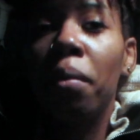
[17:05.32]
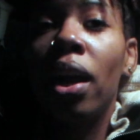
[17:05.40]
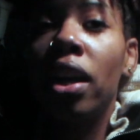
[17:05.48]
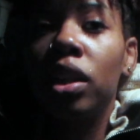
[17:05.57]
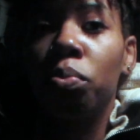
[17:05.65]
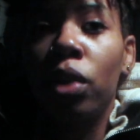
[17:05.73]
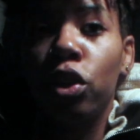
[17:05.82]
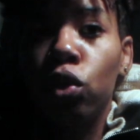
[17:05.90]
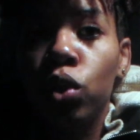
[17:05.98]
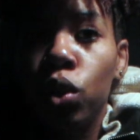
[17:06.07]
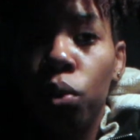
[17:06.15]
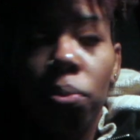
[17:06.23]
as my
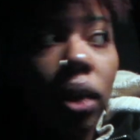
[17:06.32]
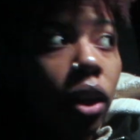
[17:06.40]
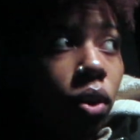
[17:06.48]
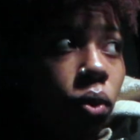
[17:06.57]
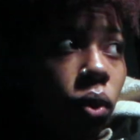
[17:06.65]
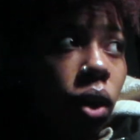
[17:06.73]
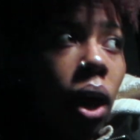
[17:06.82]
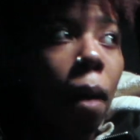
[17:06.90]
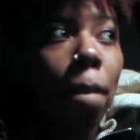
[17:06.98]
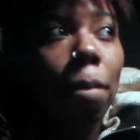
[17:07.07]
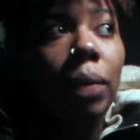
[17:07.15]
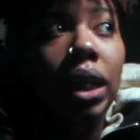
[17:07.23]
YouTube handle,
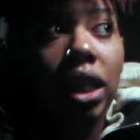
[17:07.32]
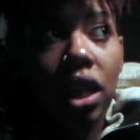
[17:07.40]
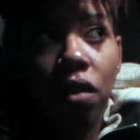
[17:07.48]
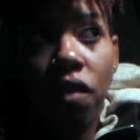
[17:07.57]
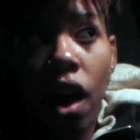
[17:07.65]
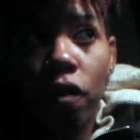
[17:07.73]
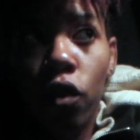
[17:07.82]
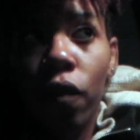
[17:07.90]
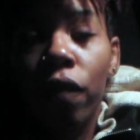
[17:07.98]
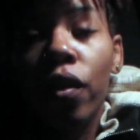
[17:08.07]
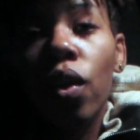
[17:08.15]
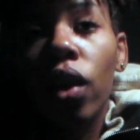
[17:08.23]
Miss
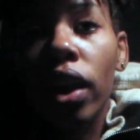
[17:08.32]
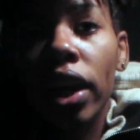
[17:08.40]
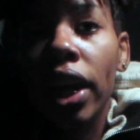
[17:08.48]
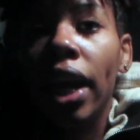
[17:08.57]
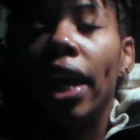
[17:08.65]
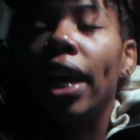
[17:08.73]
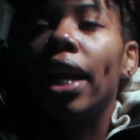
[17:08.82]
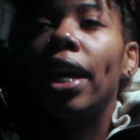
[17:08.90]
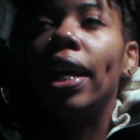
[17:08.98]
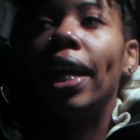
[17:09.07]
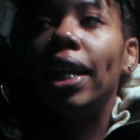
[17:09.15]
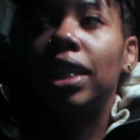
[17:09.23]
D504,
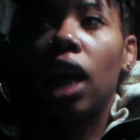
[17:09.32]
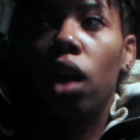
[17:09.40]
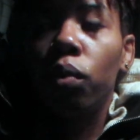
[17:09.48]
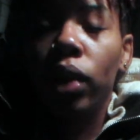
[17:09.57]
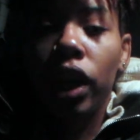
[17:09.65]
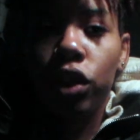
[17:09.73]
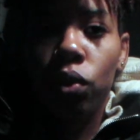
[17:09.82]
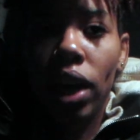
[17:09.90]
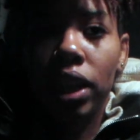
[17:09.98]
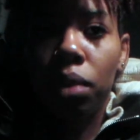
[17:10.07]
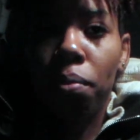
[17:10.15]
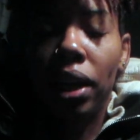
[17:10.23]
and I will catch you
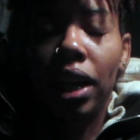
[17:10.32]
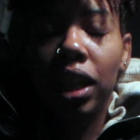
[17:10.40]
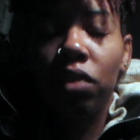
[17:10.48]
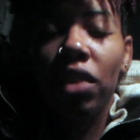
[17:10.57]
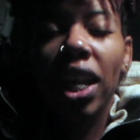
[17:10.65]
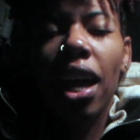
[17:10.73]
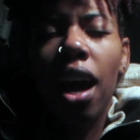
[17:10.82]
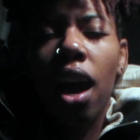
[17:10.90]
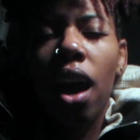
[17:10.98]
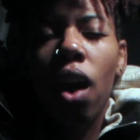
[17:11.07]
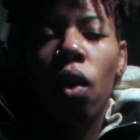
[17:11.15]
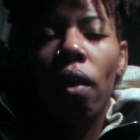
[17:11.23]
guys in my next video.
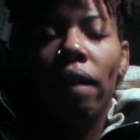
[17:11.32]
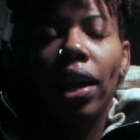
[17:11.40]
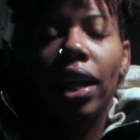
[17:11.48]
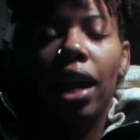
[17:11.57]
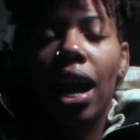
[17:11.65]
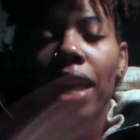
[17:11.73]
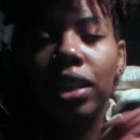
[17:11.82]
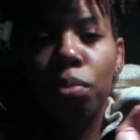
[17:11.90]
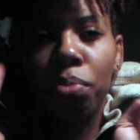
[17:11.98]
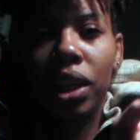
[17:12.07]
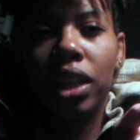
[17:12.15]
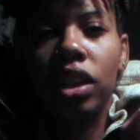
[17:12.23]
All right guys,
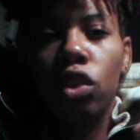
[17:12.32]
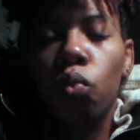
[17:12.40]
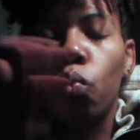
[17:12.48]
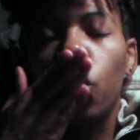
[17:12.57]
peace.